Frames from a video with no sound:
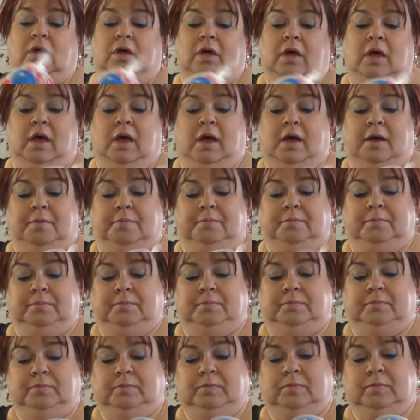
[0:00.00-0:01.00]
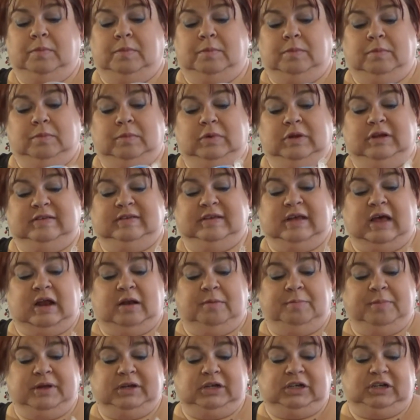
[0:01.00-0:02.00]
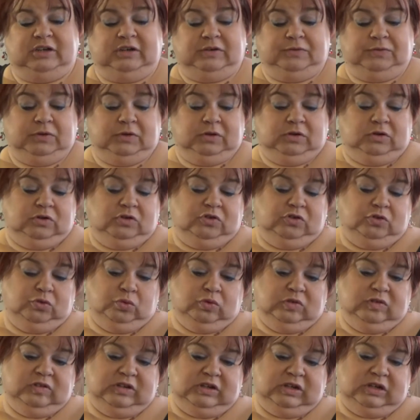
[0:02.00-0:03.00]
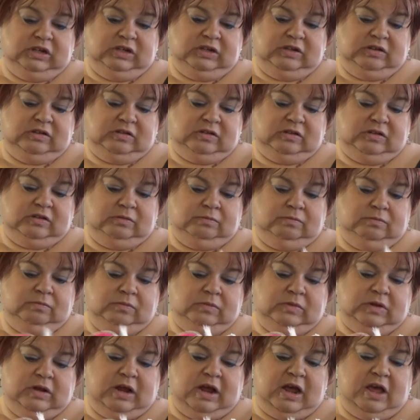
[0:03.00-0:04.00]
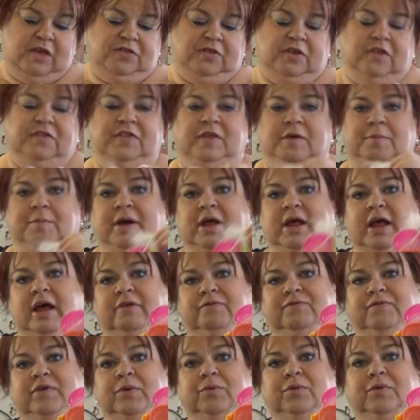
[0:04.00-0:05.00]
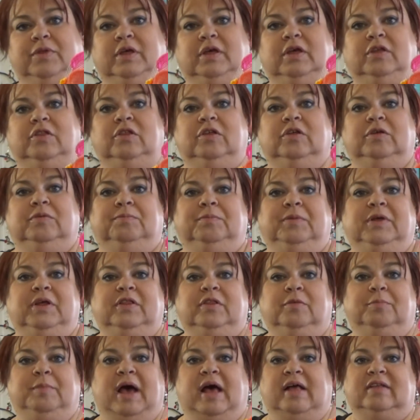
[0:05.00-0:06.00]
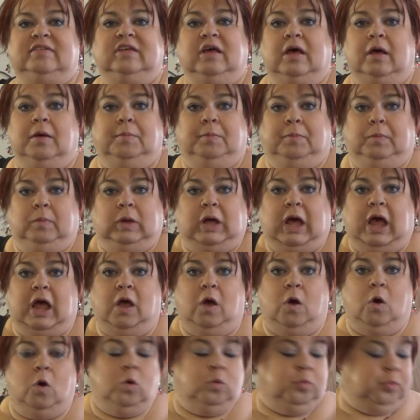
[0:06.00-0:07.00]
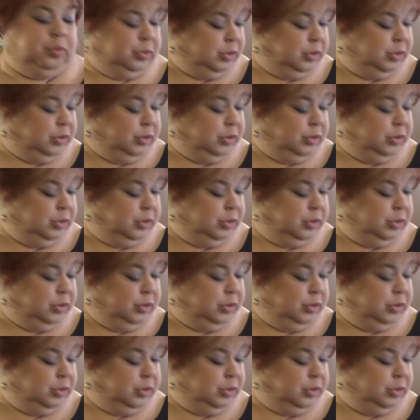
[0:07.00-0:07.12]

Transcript: um, it's got a bunch of different little tools in it. I thought they might have fun with it in the in the bathtub. I hope.